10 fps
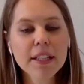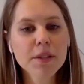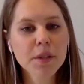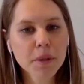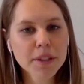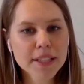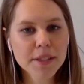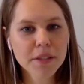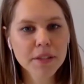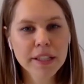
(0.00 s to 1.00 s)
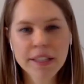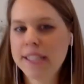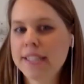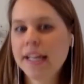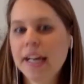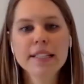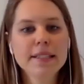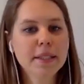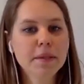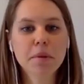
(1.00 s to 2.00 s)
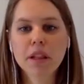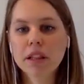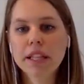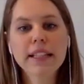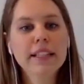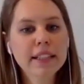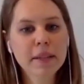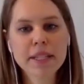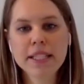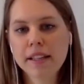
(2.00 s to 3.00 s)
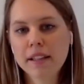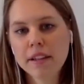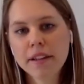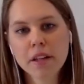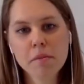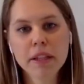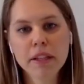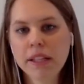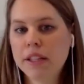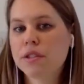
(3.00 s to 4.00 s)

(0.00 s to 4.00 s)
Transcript: so, what that's doing is that is completely limiting their ability